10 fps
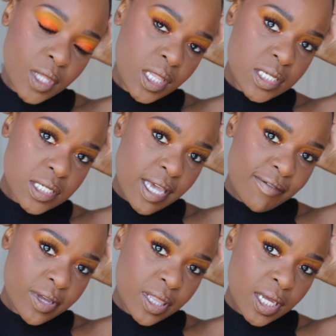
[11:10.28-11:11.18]
this is
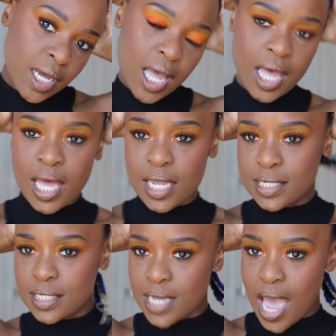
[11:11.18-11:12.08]
everything
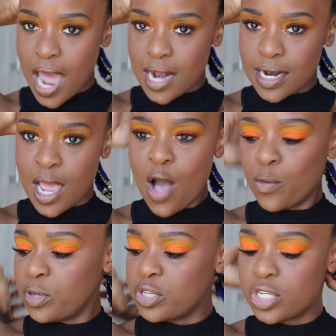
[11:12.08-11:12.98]
done.
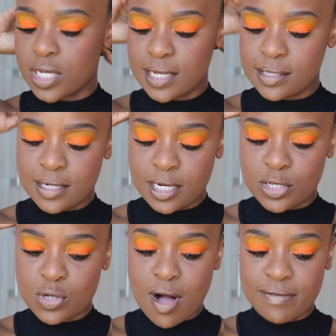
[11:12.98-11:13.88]
We just
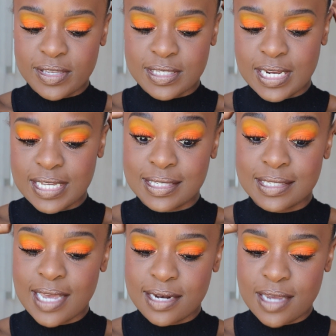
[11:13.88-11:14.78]
need to obviously
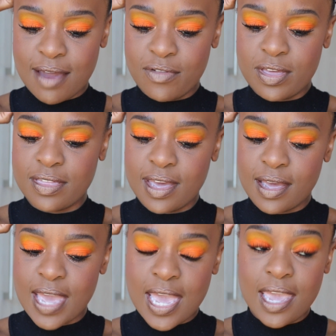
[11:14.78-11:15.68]
set
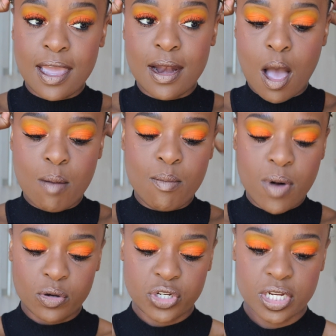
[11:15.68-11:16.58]
everything in
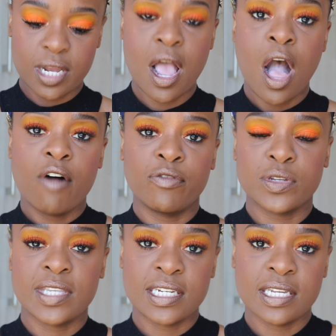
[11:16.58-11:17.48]
motion.
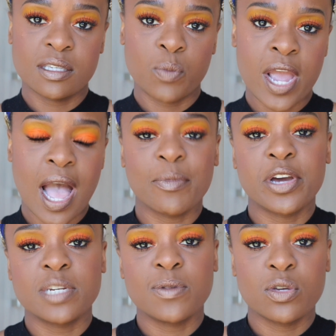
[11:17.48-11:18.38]
For setting spray, I'm
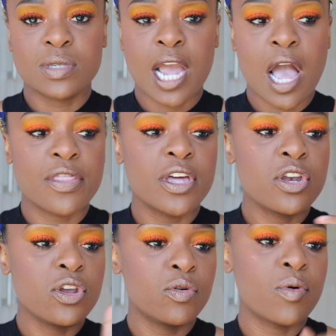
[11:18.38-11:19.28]
going to be using the
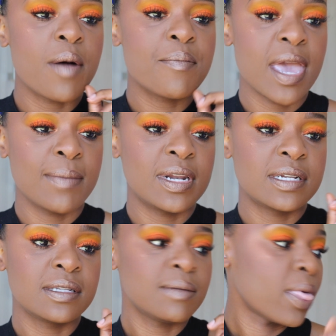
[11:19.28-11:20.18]
new
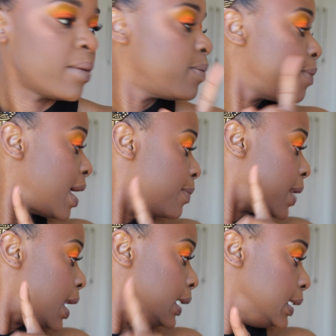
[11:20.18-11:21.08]

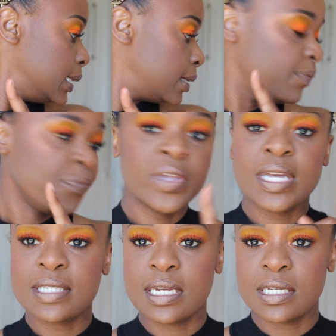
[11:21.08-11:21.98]
Maybelline
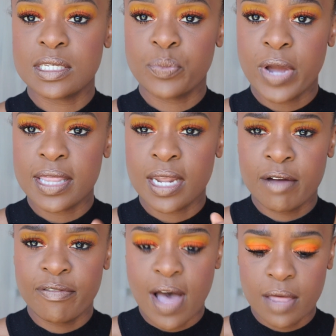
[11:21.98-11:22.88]
setting spray that
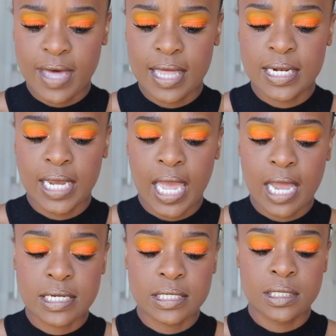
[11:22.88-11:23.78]
I found the other day
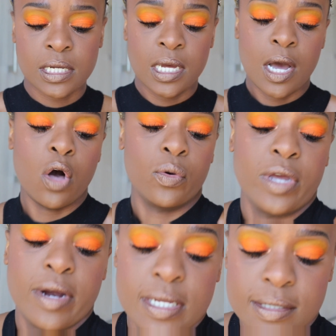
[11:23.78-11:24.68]
at, oh,
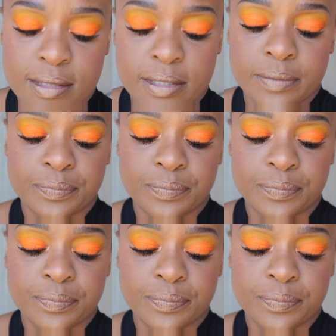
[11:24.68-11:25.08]
here it is.